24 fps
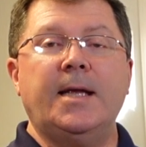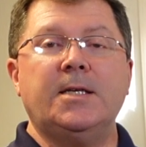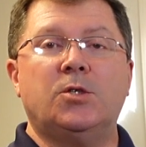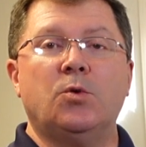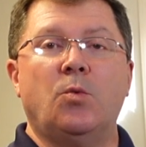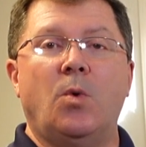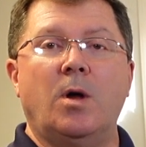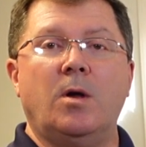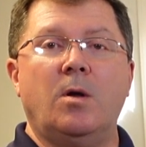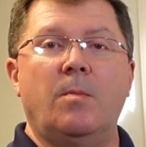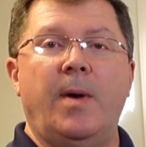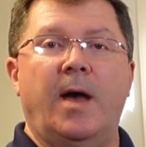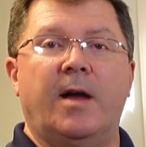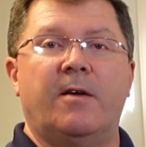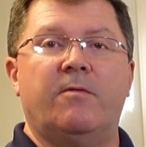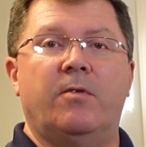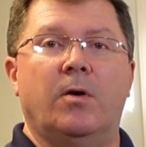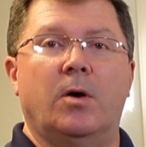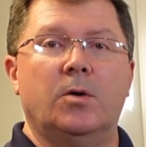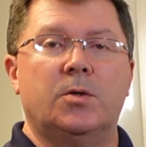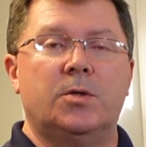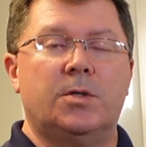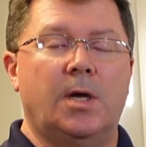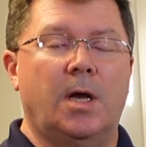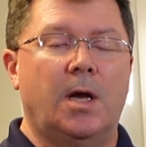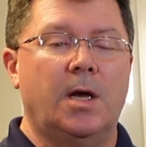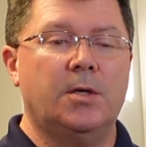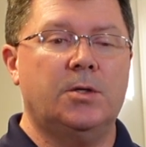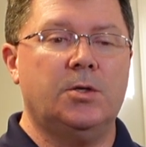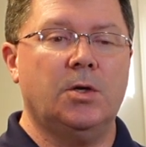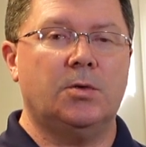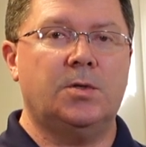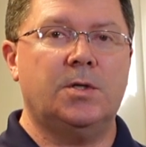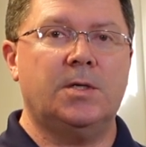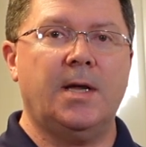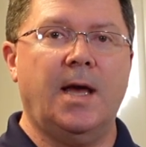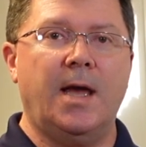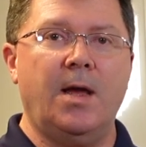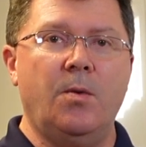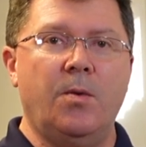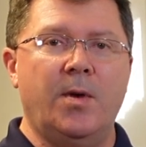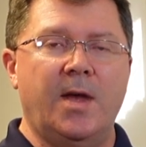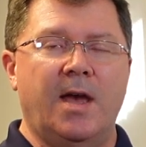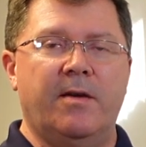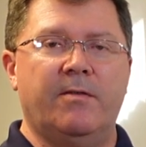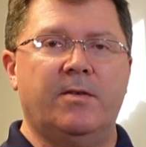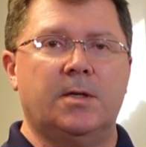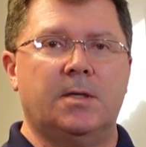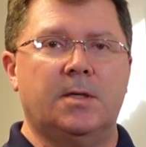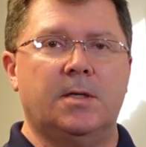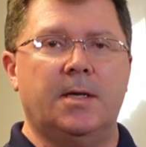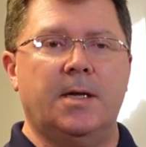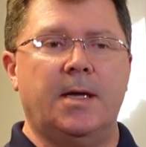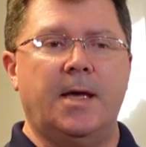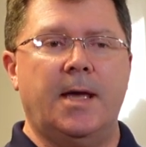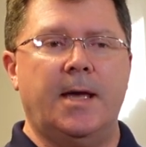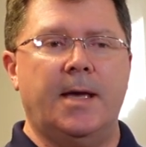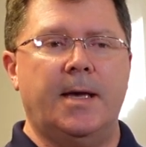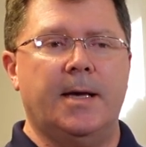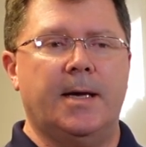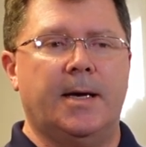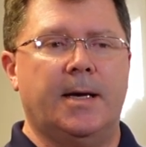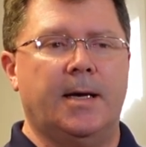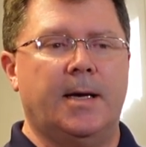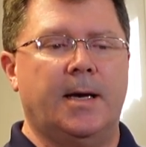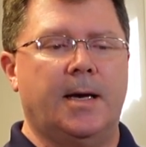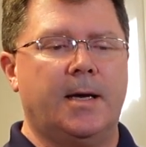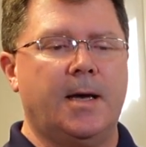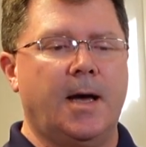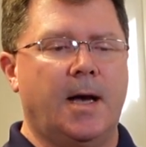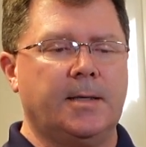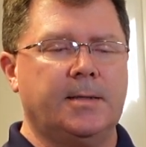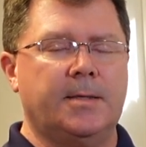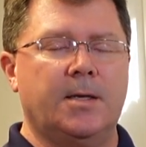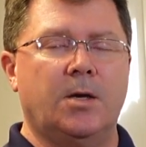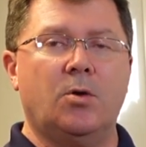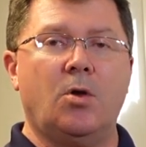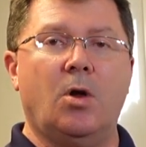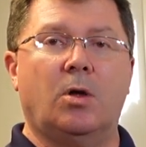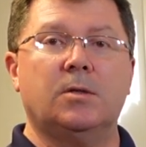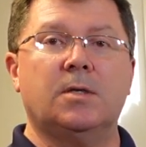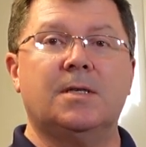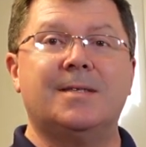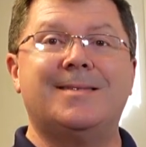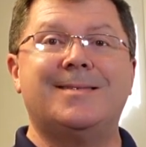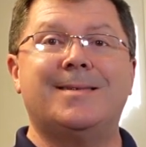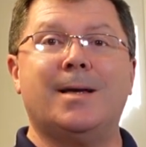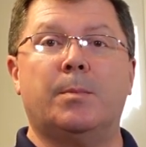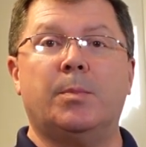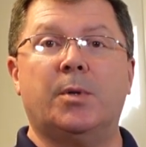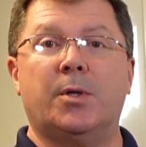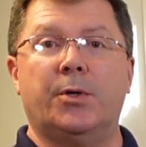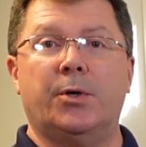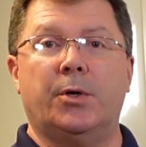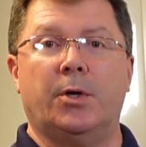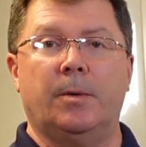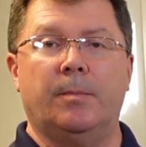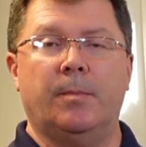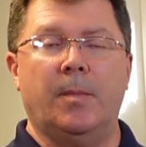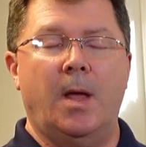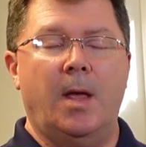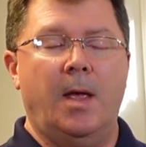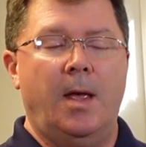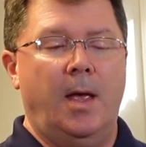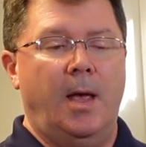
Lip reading: So welcome back, folks. So tonight we have a cocktail called a Dubliner.